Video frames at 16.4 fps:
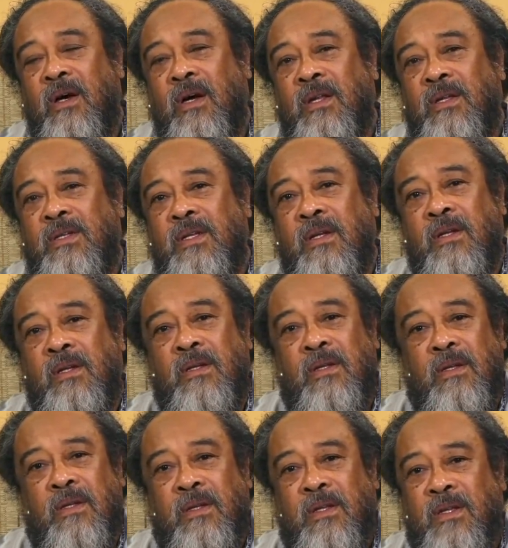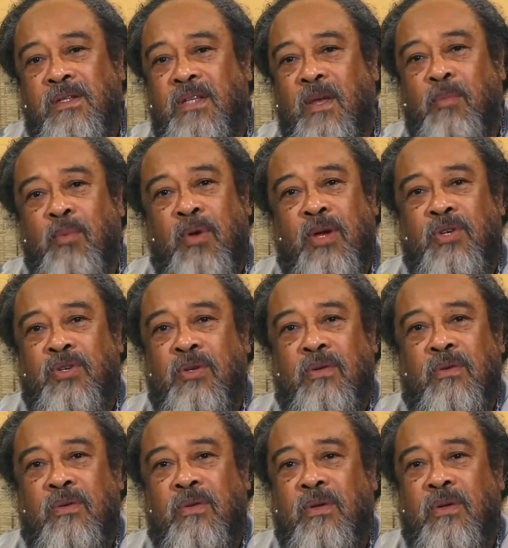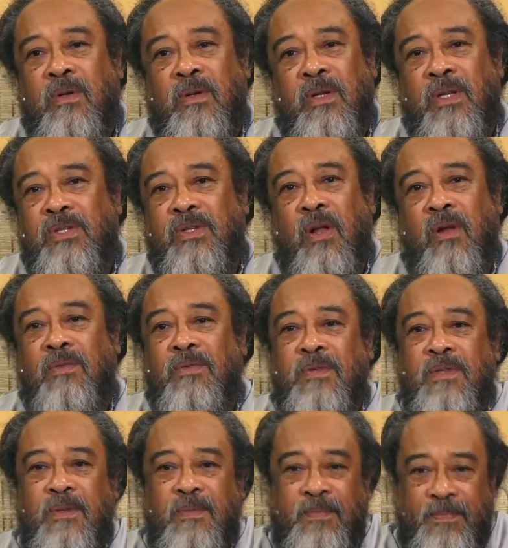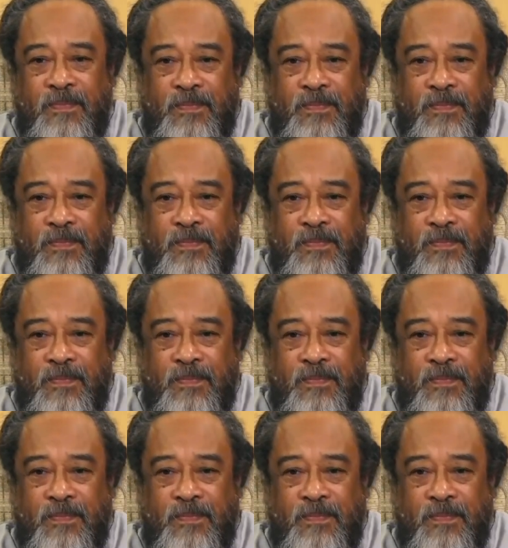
until the separation dissolves.